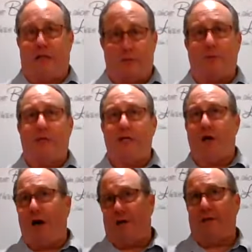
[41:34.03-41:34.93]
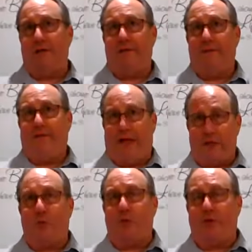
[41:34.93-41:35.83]
That's what they taught.
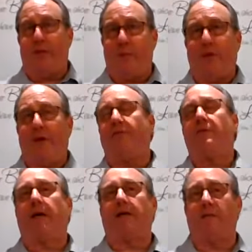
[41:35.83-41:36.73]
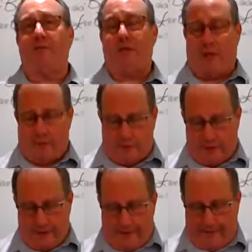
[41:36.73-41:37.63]
That's what they believed about themselves.
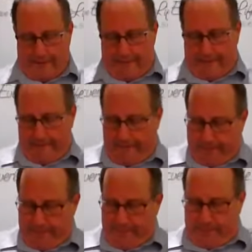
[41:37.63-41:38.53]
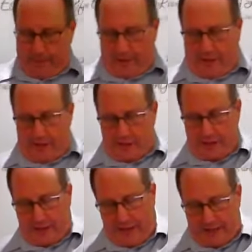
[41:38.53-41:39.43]
These
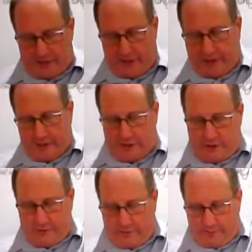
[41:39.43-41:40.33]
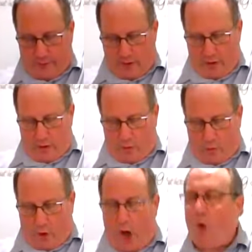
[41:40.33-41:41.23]
Gnostics
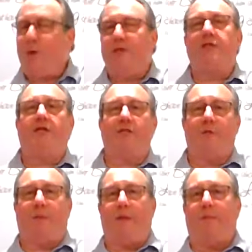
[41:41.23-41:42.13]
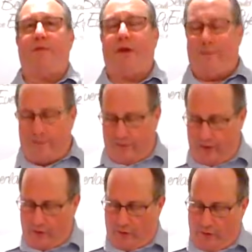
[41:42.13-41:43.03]
were always teaching people that if, you
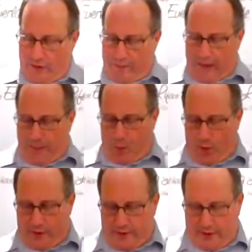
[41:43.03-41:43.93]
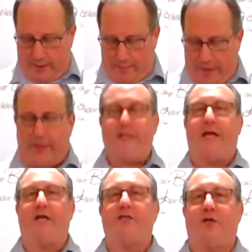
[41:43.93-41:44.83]
know, people would uh,
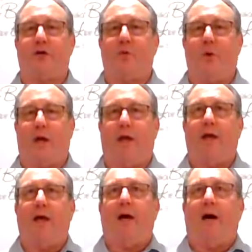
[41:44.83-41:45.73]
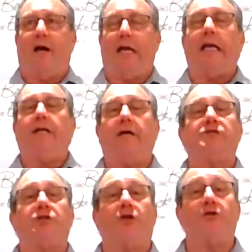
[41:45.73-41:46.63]
meditate a certain way, uh, eat a
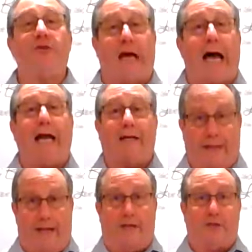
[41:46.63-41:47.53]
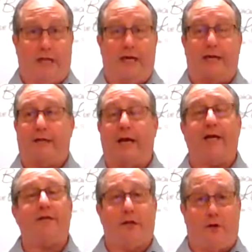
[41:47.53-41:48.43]
certain diet. They actually had
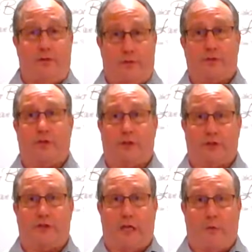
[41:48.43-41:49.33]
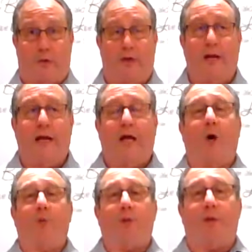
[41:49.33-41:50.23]
dietary restrictions that would
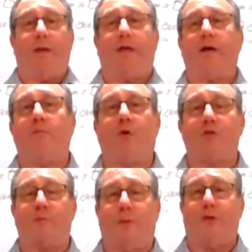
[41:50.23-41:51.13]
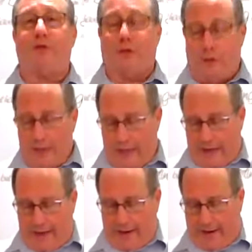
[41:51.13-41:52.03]
help you to become more spiritual.
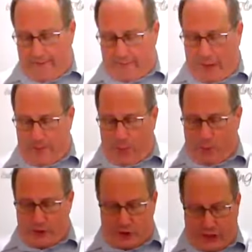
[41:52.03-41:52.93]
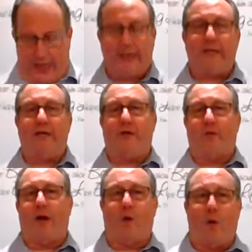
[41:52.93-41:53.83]
Uh, if people would chant in the
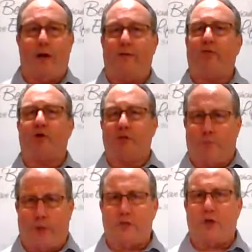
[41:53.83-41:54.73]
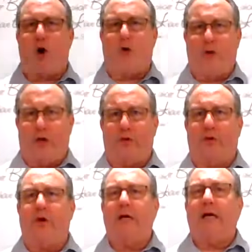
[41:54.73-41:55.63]
right way, and of course embrace all the
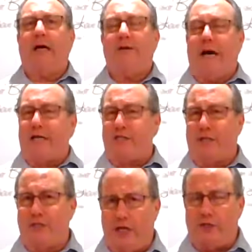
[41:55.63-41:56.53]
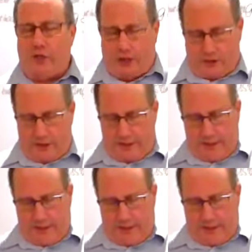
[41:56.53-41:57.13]
other Gnostic teachings,